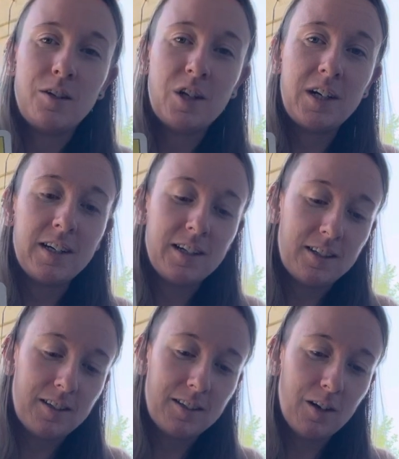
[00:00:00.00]
Chariot,
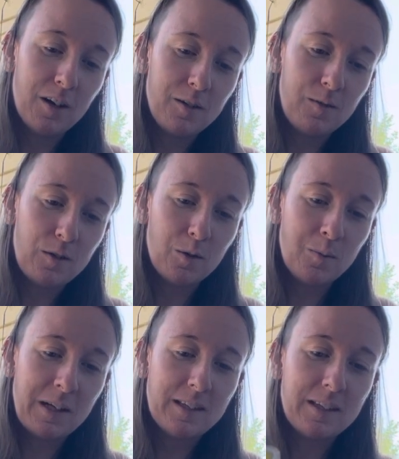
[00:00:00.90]
card of the
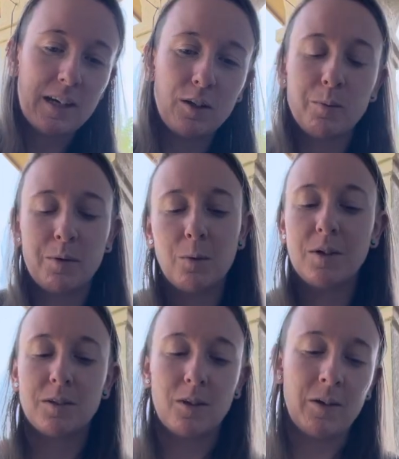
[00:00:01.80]
soulmate cycle, but
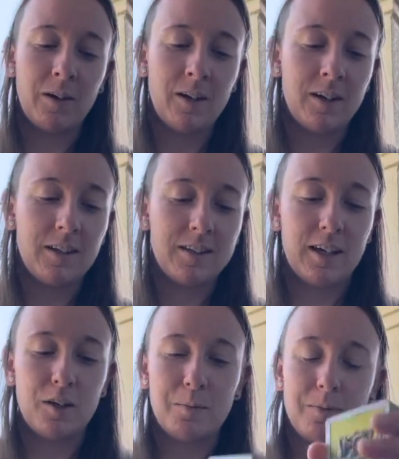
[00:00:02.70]
what's going on? Is
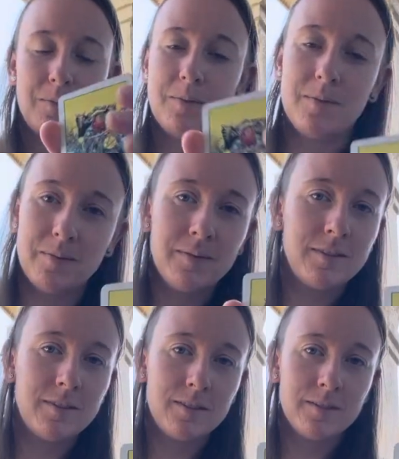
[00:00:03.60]
that a... Mm?